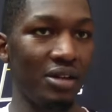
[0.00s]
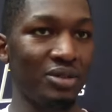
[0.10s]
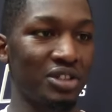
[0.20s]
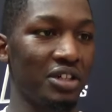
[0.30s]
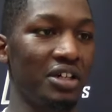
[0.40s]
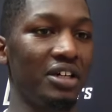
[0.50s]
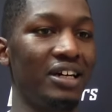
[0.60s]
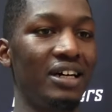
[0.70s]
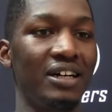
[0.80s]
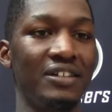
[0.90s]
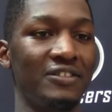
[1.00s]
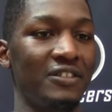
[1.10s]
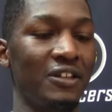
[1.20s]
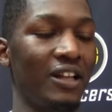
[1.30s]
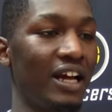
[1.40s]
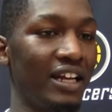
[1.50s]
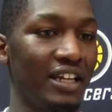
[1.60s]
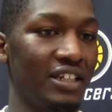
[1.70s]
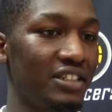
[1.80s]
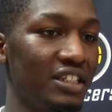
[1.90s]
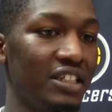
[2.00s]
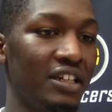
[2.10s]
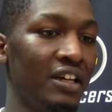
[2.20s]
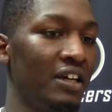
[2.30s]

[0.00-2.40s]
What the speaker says: It was good. A lot of energy.